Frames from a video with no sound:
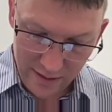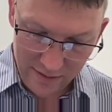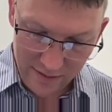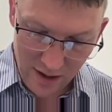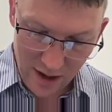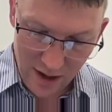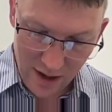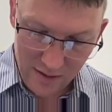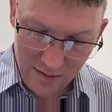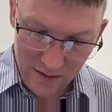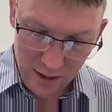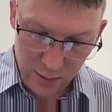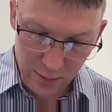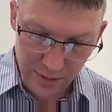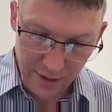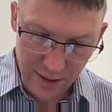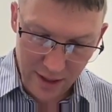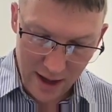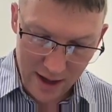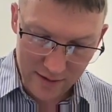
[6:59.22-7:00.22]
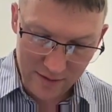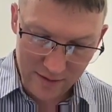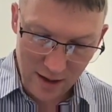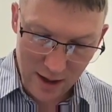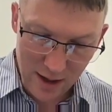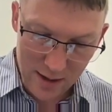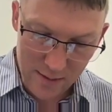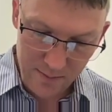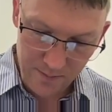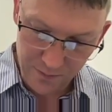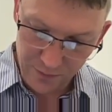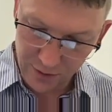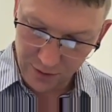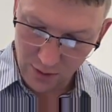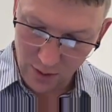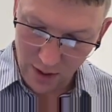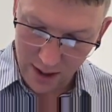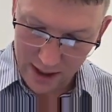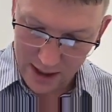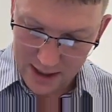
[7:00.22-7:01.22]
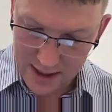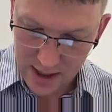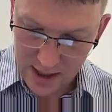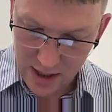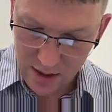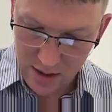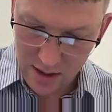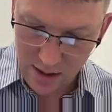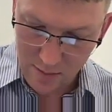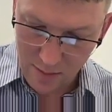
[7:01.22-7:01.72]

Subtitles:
side is equal to that side. So I can tell you that my